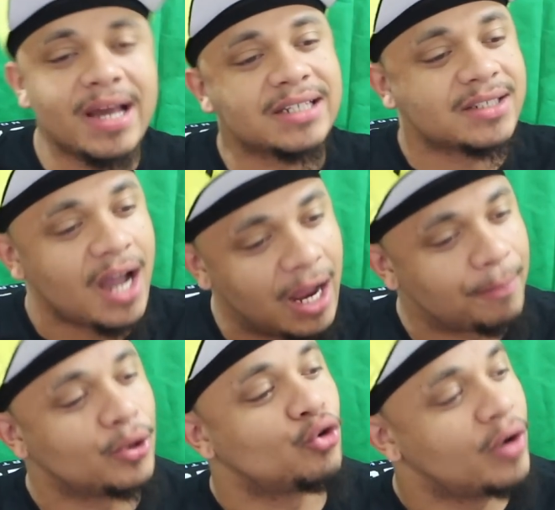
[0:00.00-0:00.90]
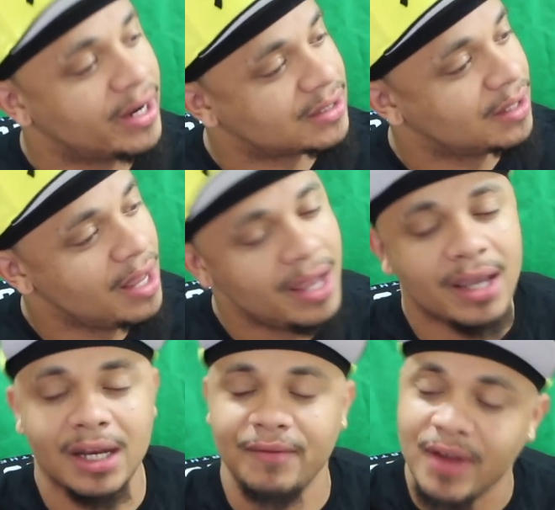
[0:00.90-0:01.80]
Maybe as time
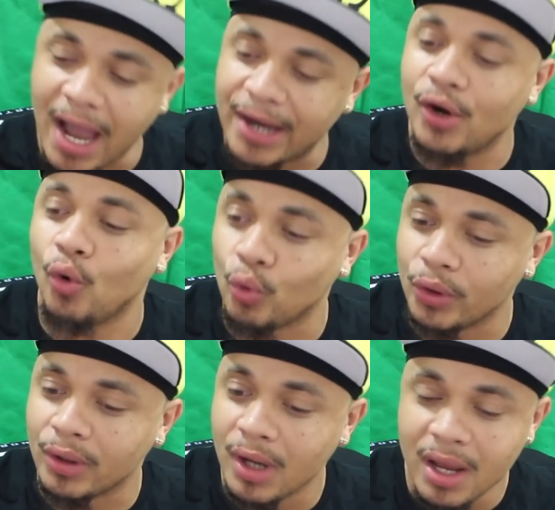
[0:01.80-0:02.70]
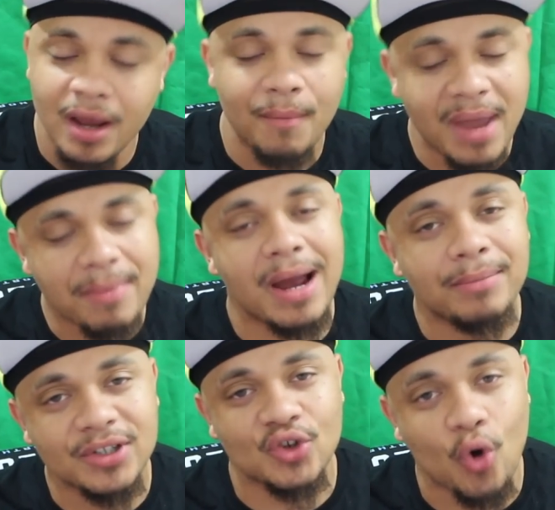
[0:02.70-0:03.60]
progressed and I've gotten older,
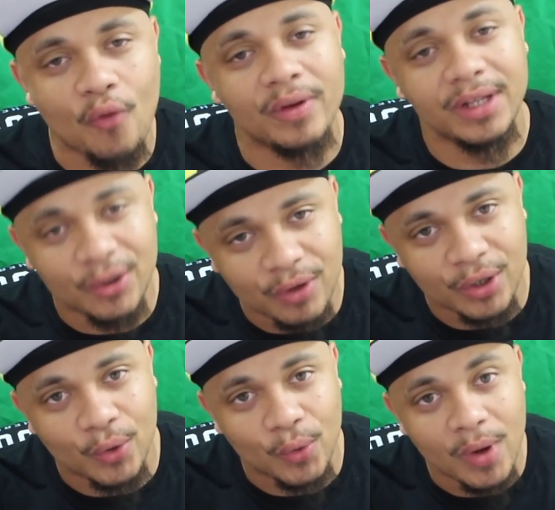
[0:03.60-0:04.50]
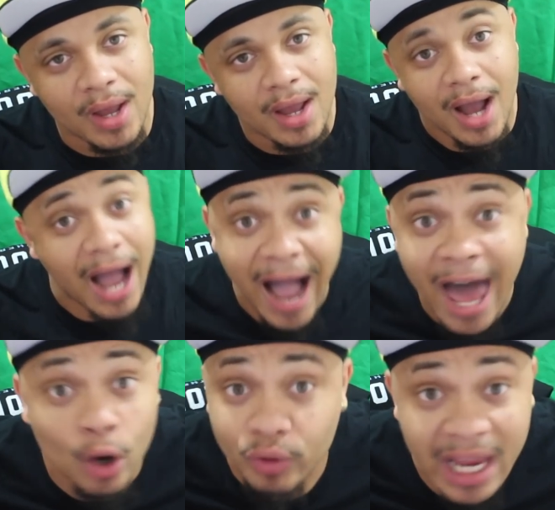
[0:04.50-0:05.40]
maybe I'm just overly critical.
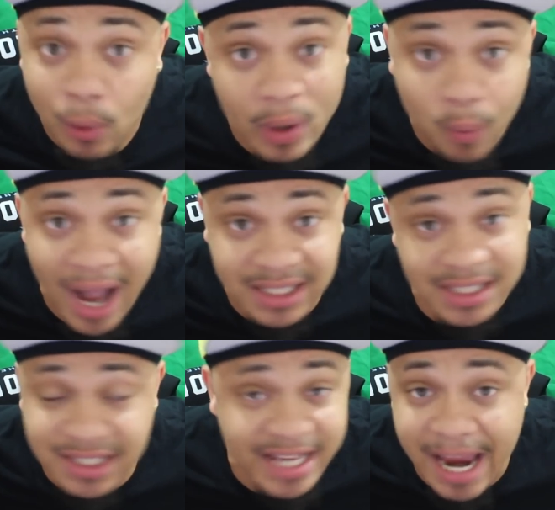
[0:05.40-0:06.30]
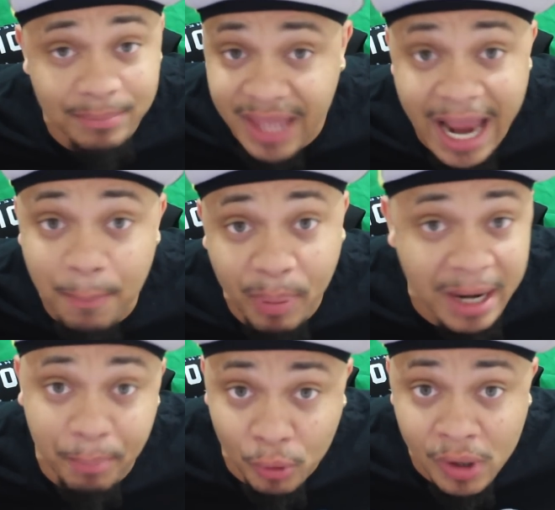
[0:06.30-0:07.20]
I don't think we watched the same
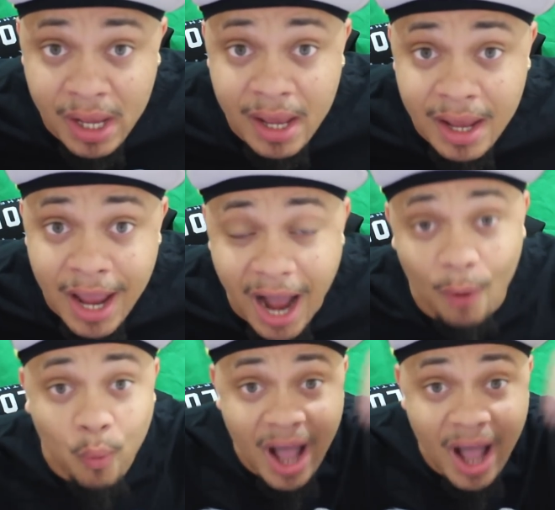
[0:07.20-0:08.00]
thing, people.